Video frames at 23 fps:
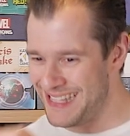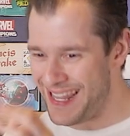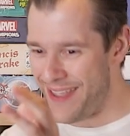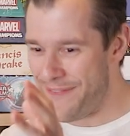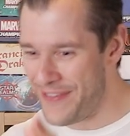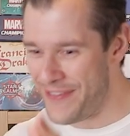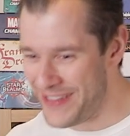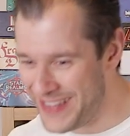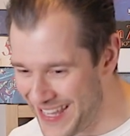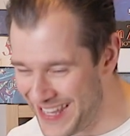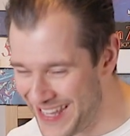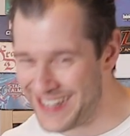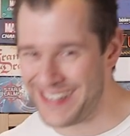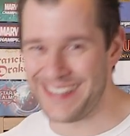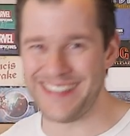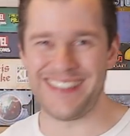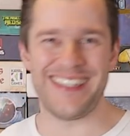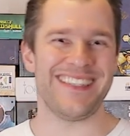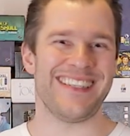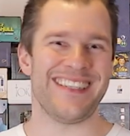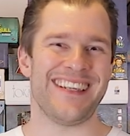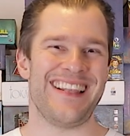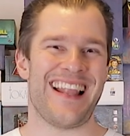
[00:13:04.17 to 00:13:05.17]

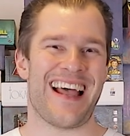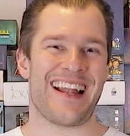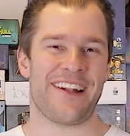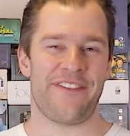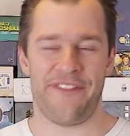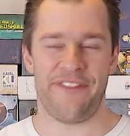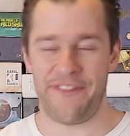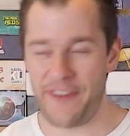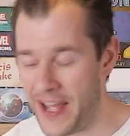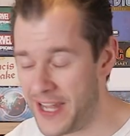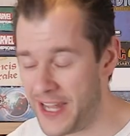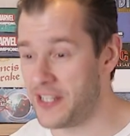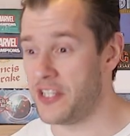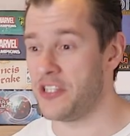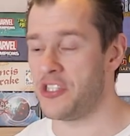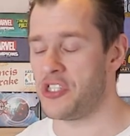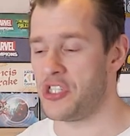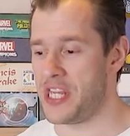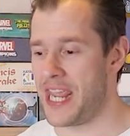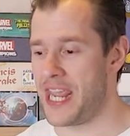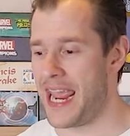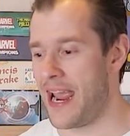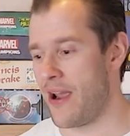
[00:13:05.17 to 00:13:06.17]
dividends. Isn't that fun?
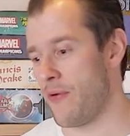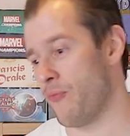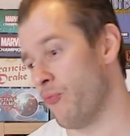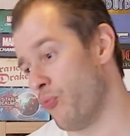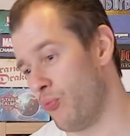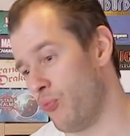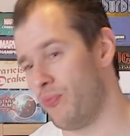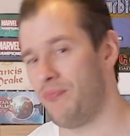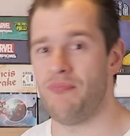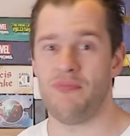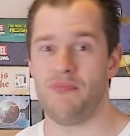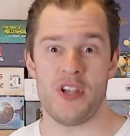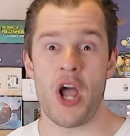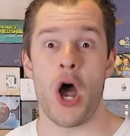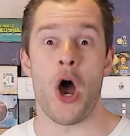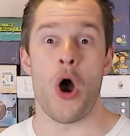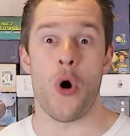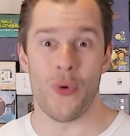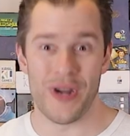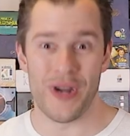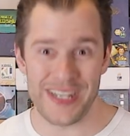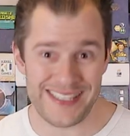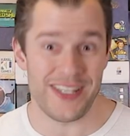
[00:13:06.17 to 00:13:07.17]
Yeah,
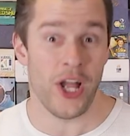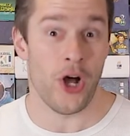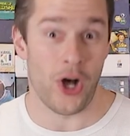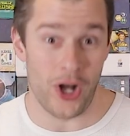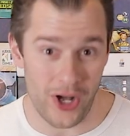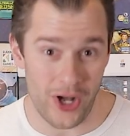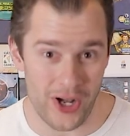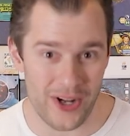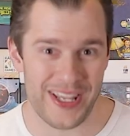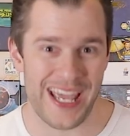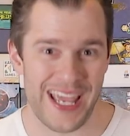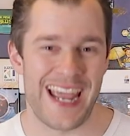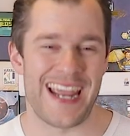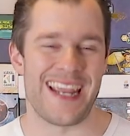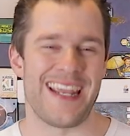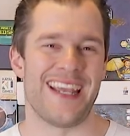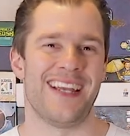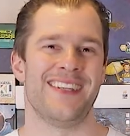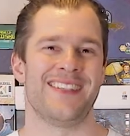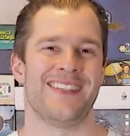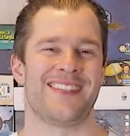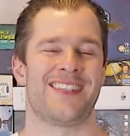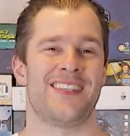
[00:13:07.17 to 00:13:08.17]
no, it's not, okay?
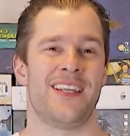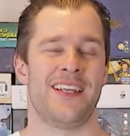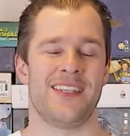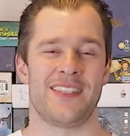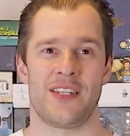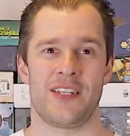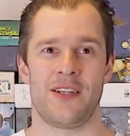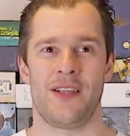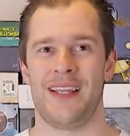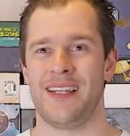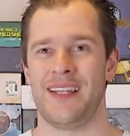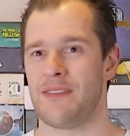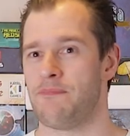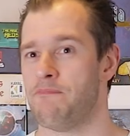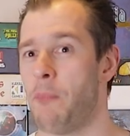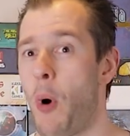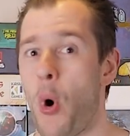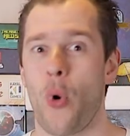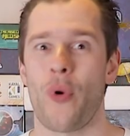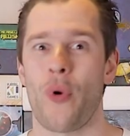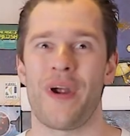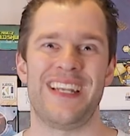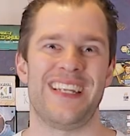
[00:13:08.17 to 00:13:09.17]
It's
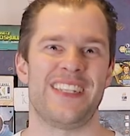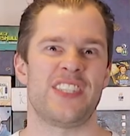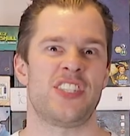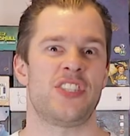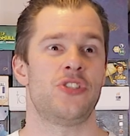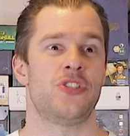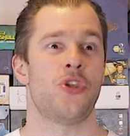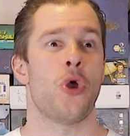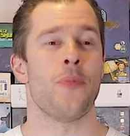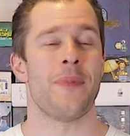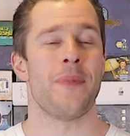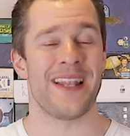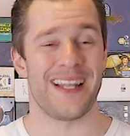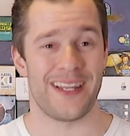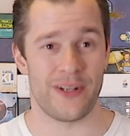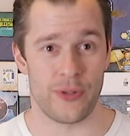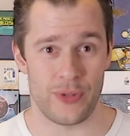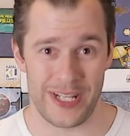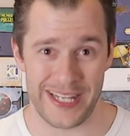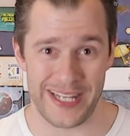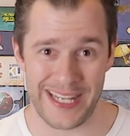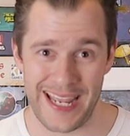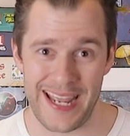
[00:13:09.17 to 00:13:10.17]
boring, it's stupid, I
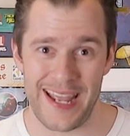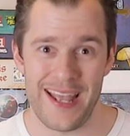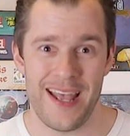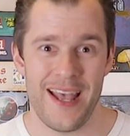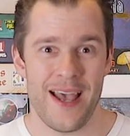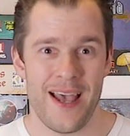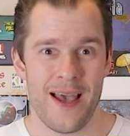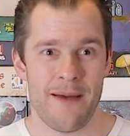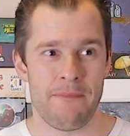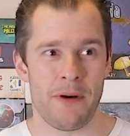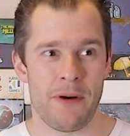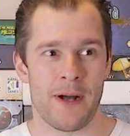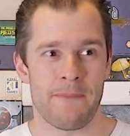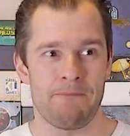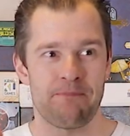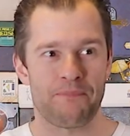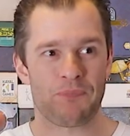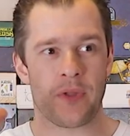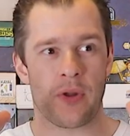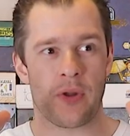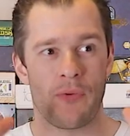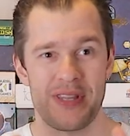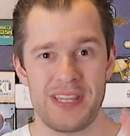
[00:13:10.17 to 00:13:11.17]
don't like it.
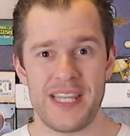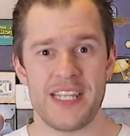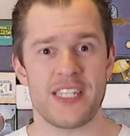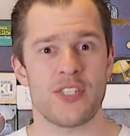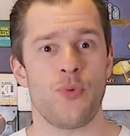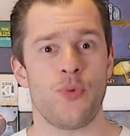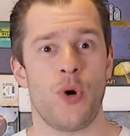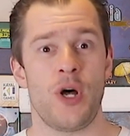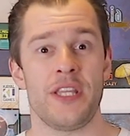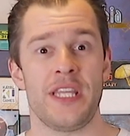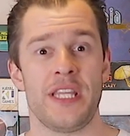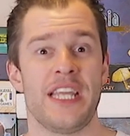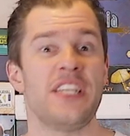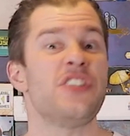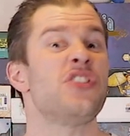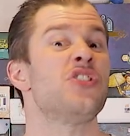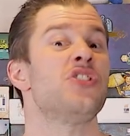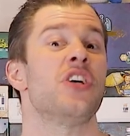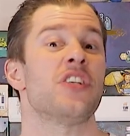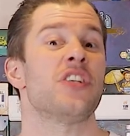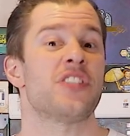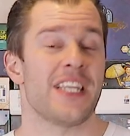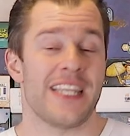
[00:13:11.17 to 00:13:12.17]
But with this one, it's
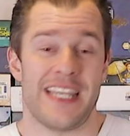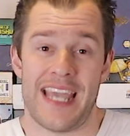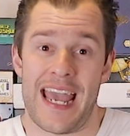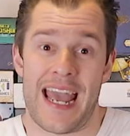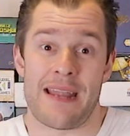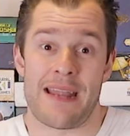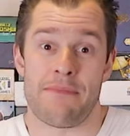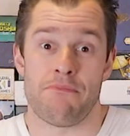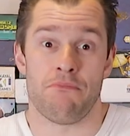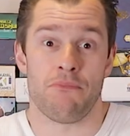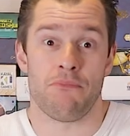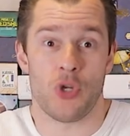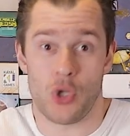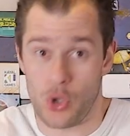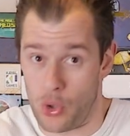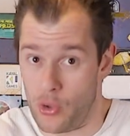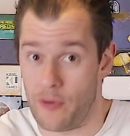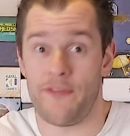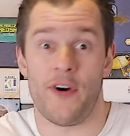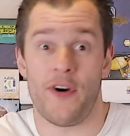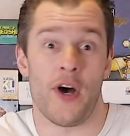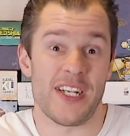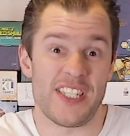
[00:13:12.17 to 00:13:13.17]
just, again,
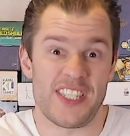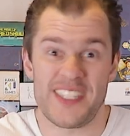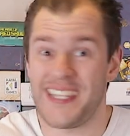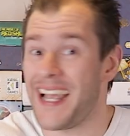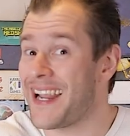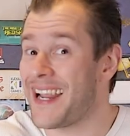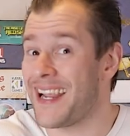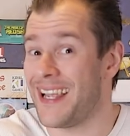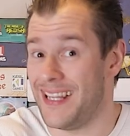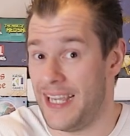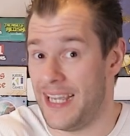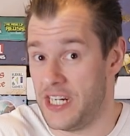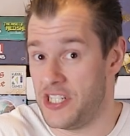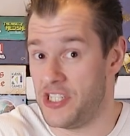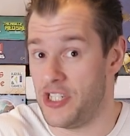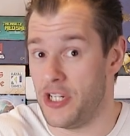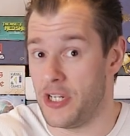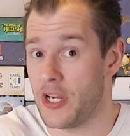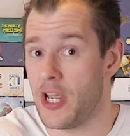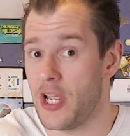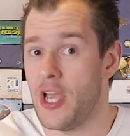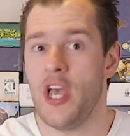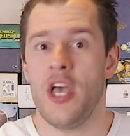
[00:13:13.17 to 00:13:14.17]
glorified set
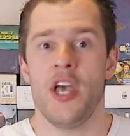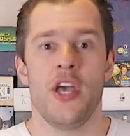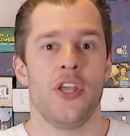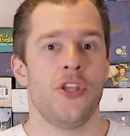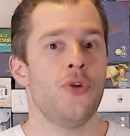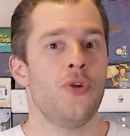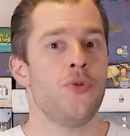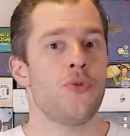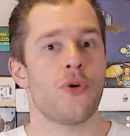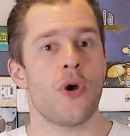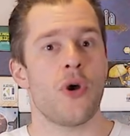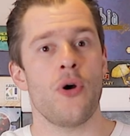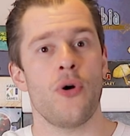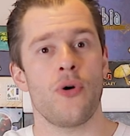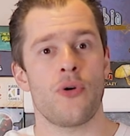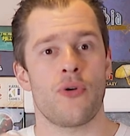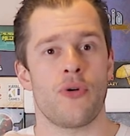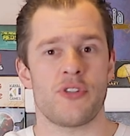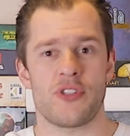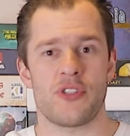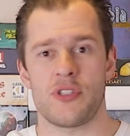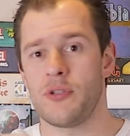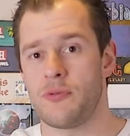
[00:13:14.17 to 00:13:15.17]
collection. You go
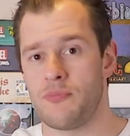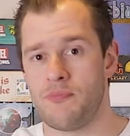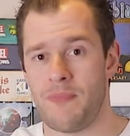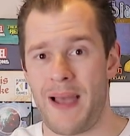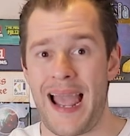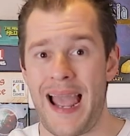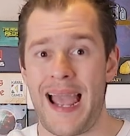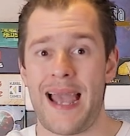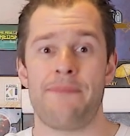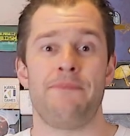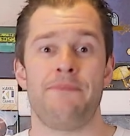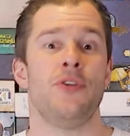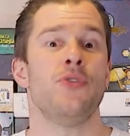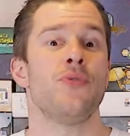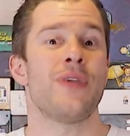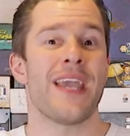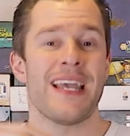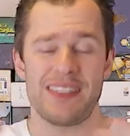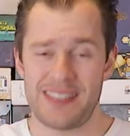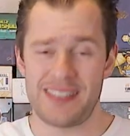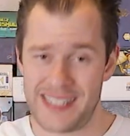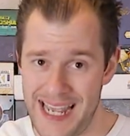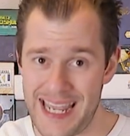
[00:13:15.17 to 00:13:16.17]
across the map, you
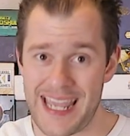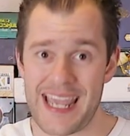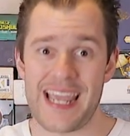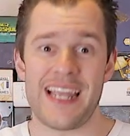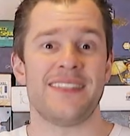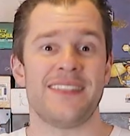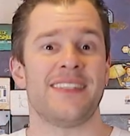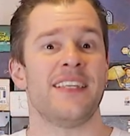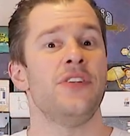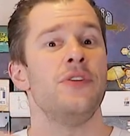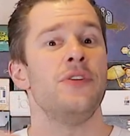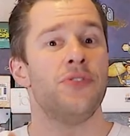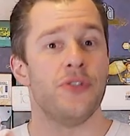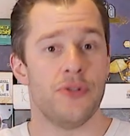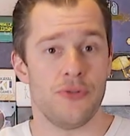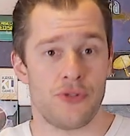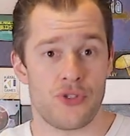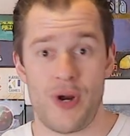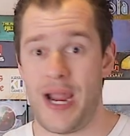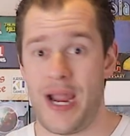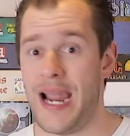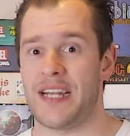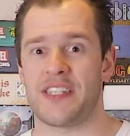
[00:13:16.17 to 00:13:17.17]
get tickets, and you do
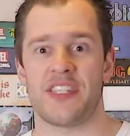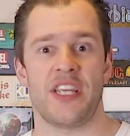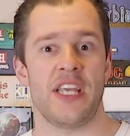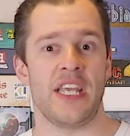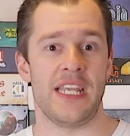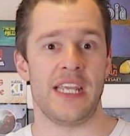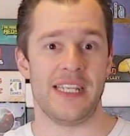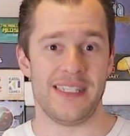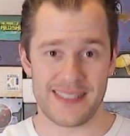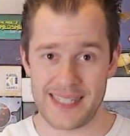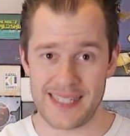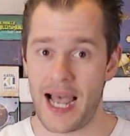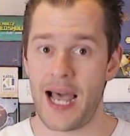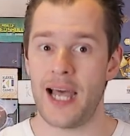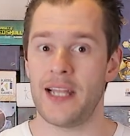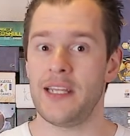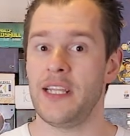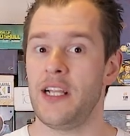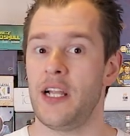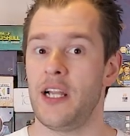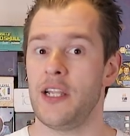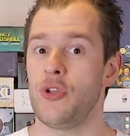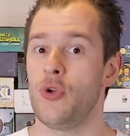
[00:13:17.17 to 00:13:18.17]
tracks
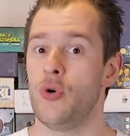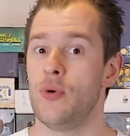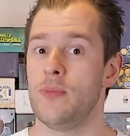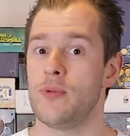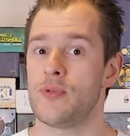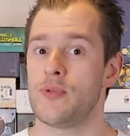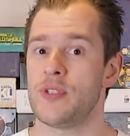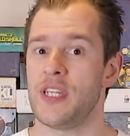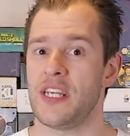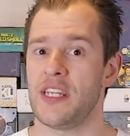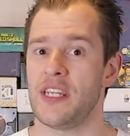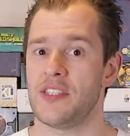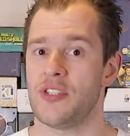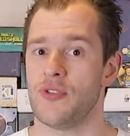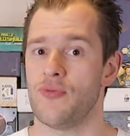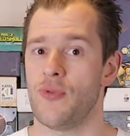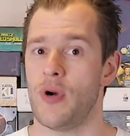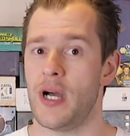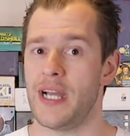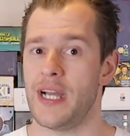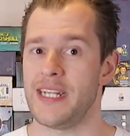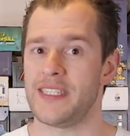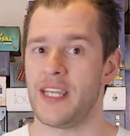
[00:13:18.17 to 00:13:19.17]
entirely like normal Ticket to
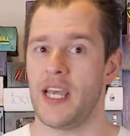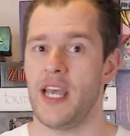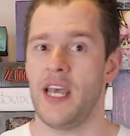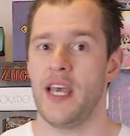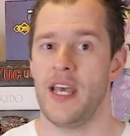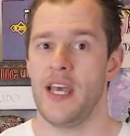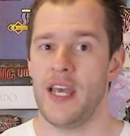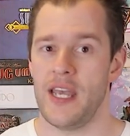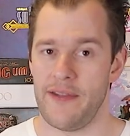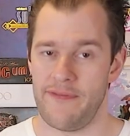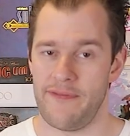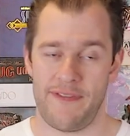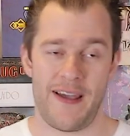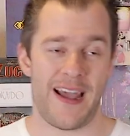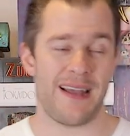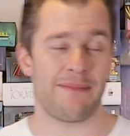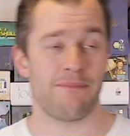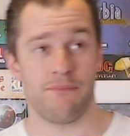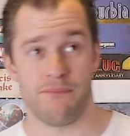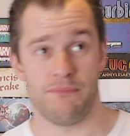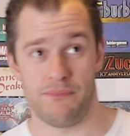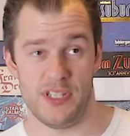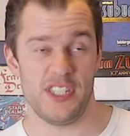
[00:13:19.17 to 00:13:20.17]
Ride. In
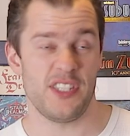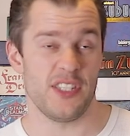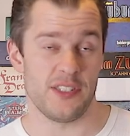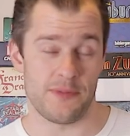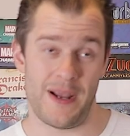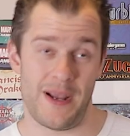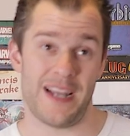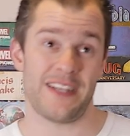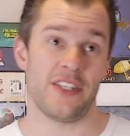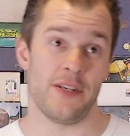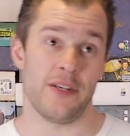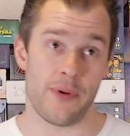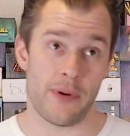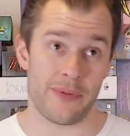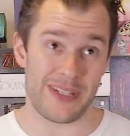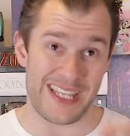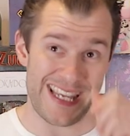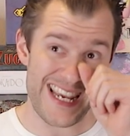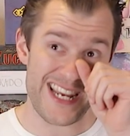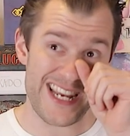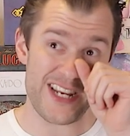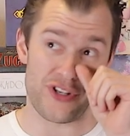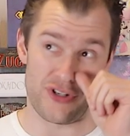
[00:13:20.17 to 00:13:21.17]
fact, this is actually
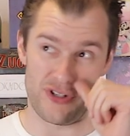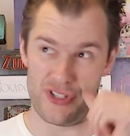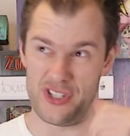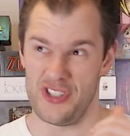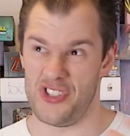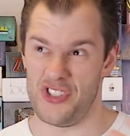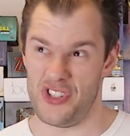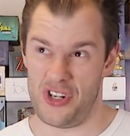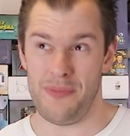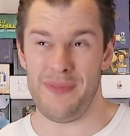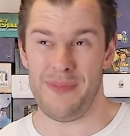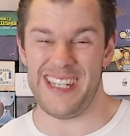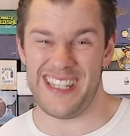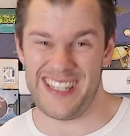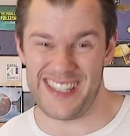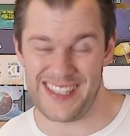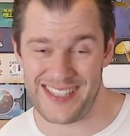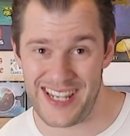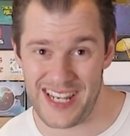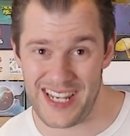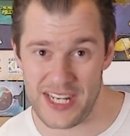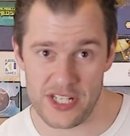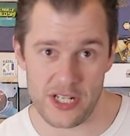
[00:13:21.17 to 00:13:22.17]
probably easier than Germany to
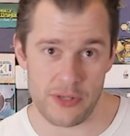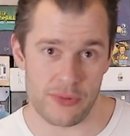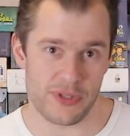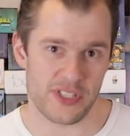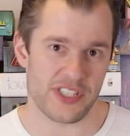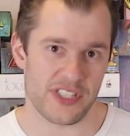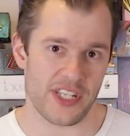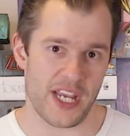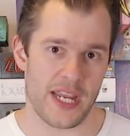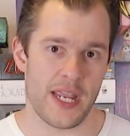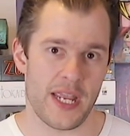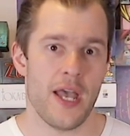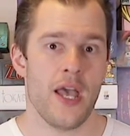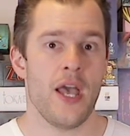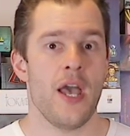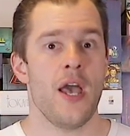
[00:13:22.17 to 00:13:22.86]
teach, I would say.